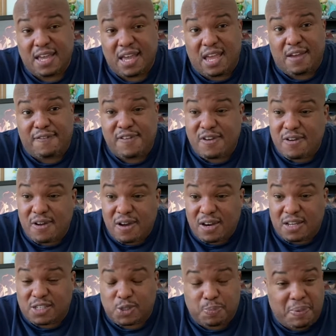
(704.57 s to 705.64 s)
If you're going
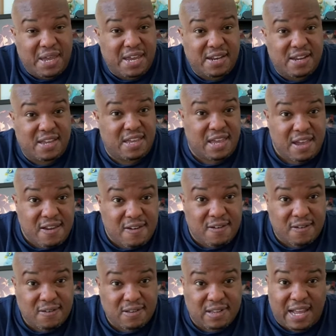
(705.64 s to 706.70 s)
to spend a
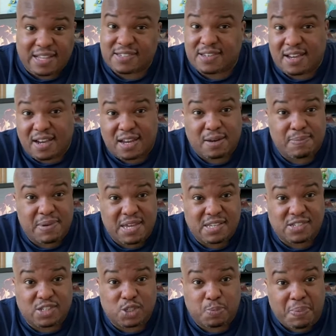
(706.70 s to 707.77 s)
year, that's not going to be
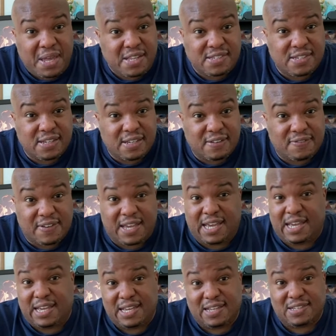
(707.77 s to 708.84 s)
as expensive
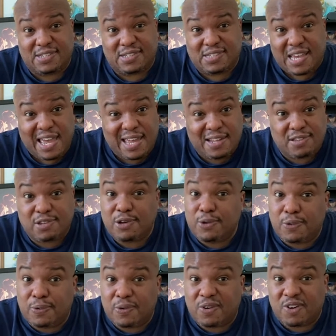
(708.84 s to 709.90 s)
as, say,
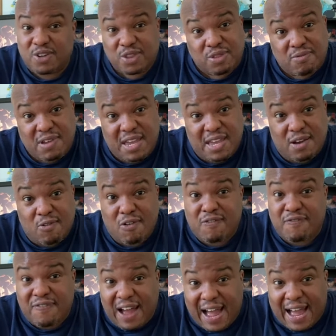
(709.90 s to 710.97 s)
2 or 3 or
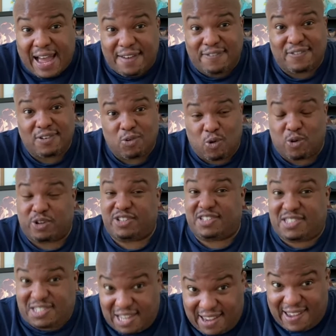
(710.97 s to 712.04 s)
5 or
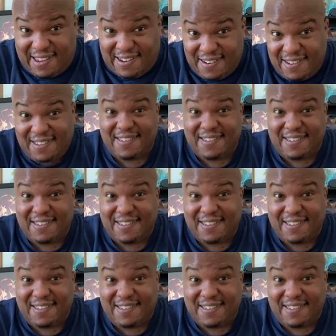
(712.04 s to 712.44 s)
10.